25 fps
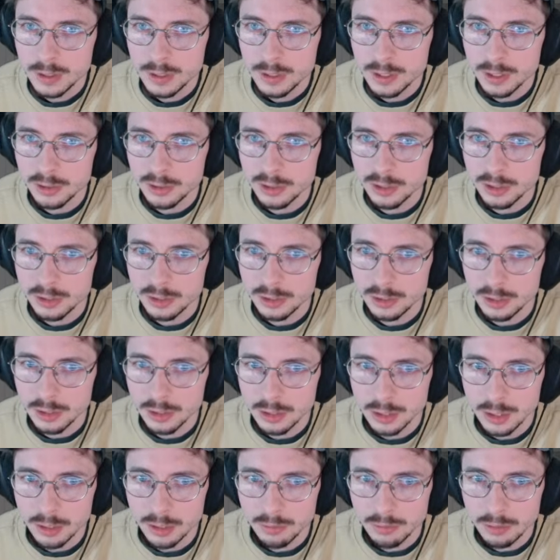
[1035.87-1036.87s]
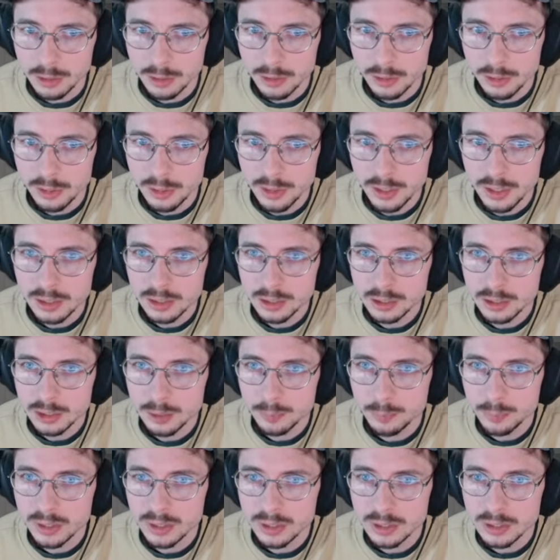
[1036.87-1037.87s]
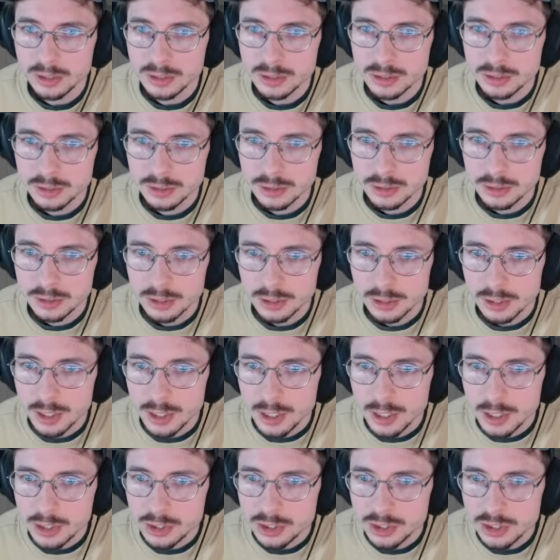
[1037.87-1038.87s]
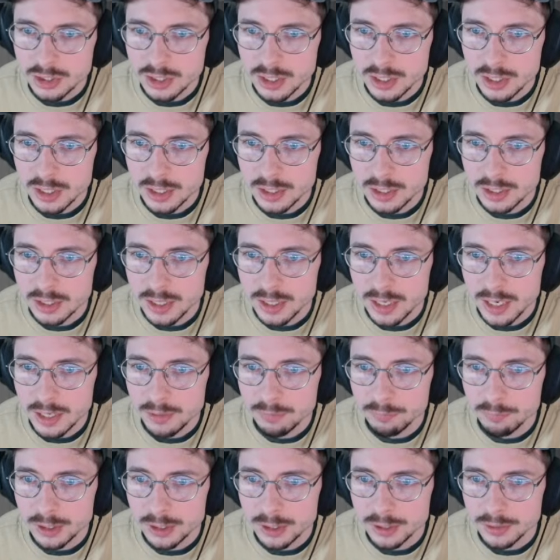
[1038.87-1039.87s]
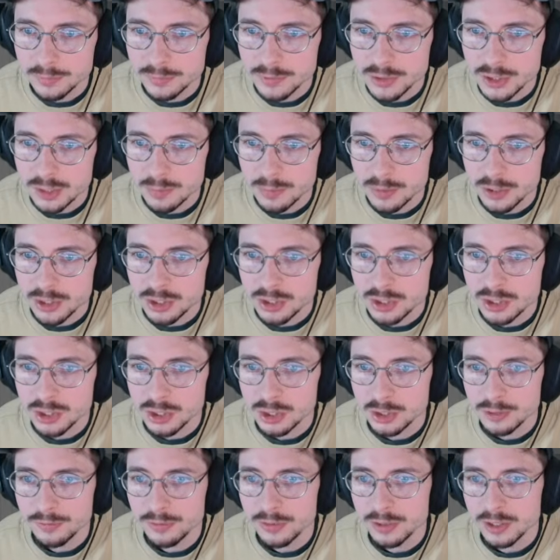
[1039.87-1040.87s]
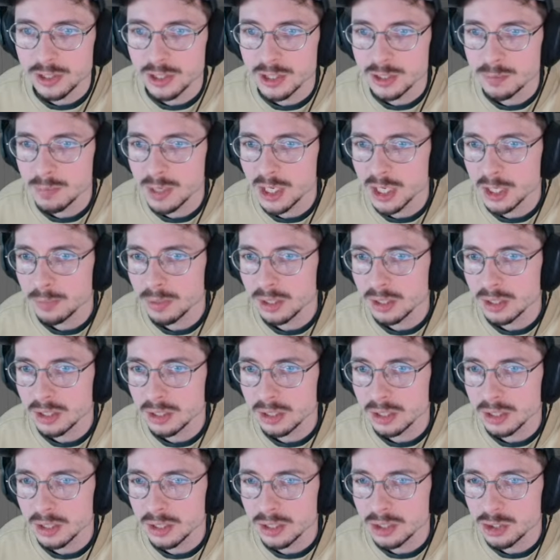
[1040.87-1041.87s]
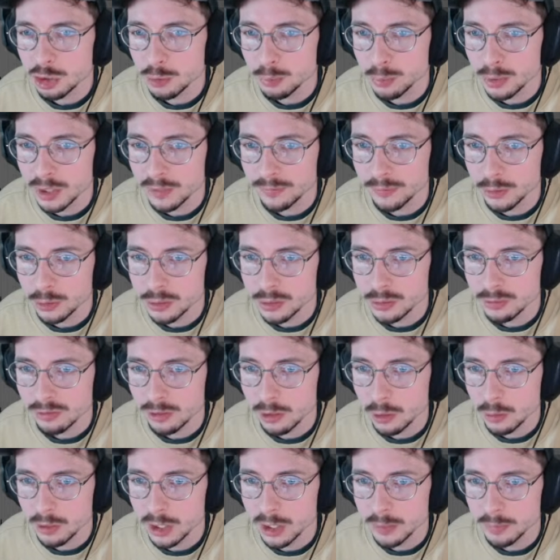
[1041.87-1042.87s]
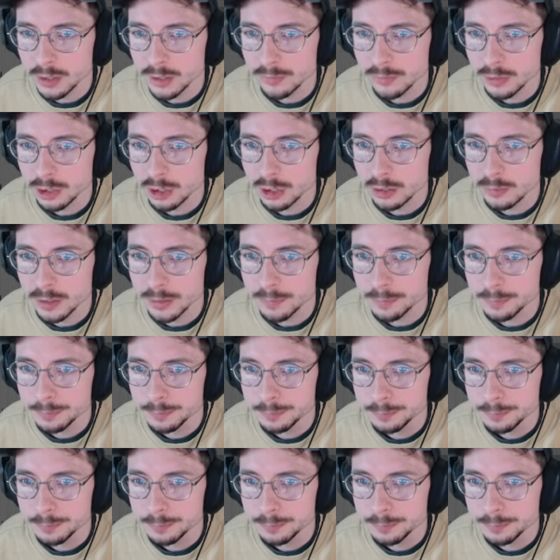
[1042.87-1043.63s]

I think I can get rid of that a little bit. Just kind of getting rid of some of the stuff that is maybe superfluous to requirement, if you know what I mean.